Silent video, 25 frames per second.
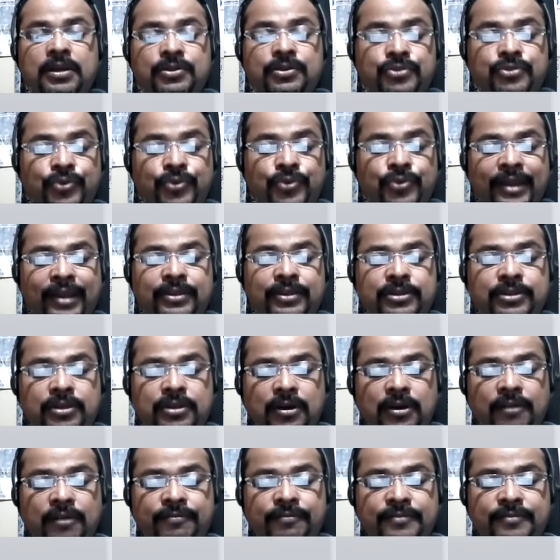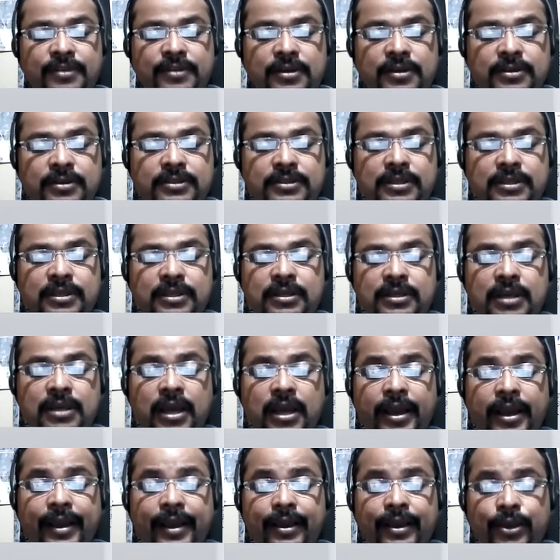Director of Nursing,
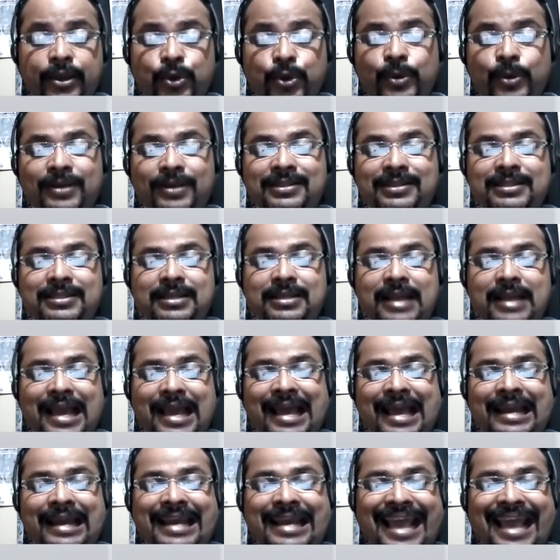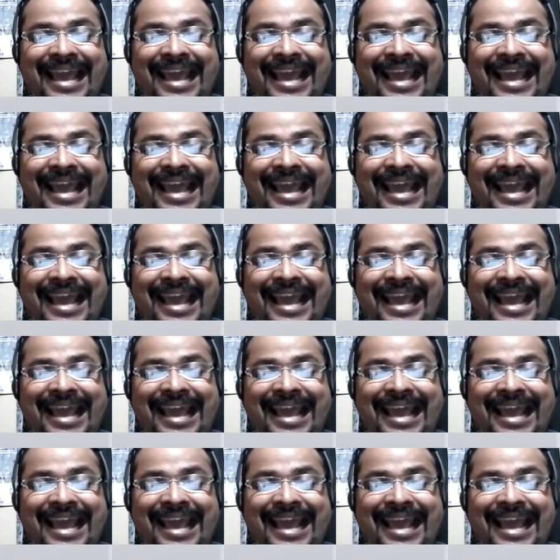Queensland